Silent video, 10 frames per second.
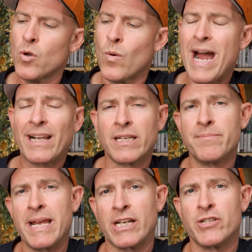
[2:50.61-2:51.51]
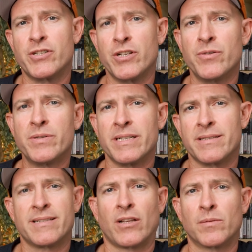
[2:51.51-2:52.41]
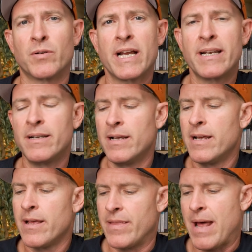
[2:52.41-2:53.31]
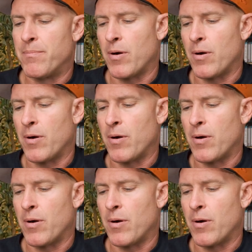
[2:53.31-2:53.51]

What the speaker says: quietly make a shoe to celebrate that